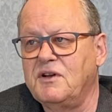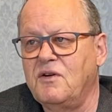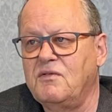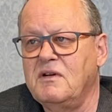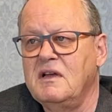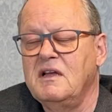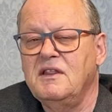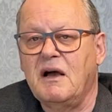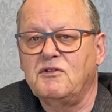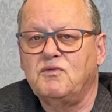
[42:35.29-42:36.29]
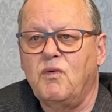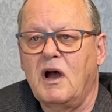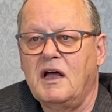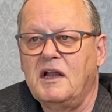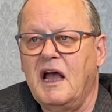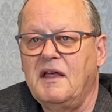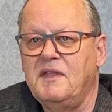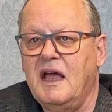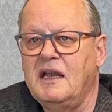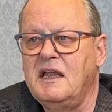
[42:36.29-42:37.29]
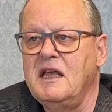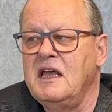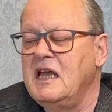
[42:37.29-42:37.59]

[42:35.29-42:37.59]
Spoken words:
So that was one. And then